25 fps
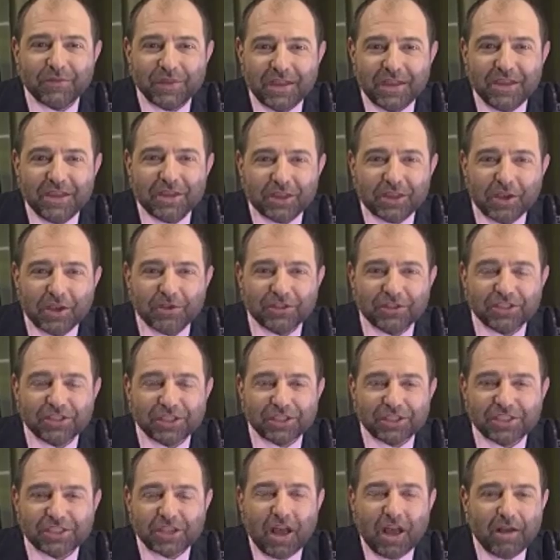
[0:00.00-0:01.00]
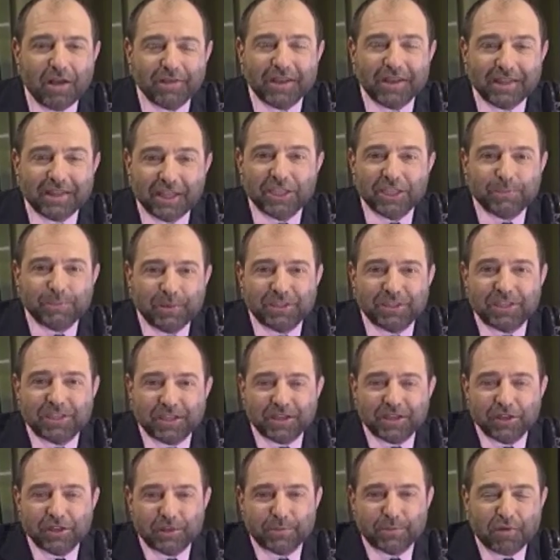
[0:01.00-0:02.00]
of ethos to solving this
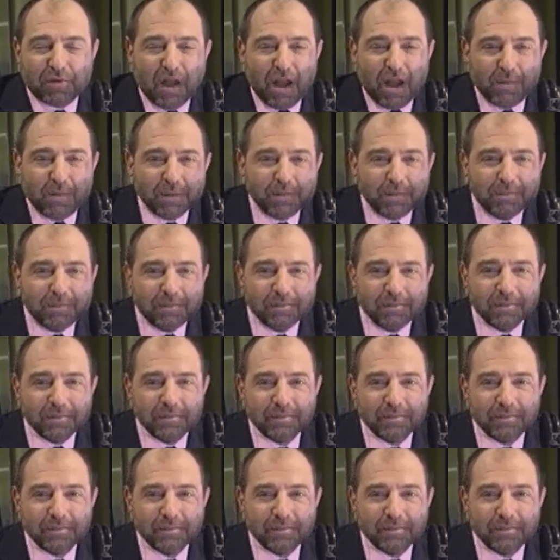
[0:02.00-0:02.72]
particular problem?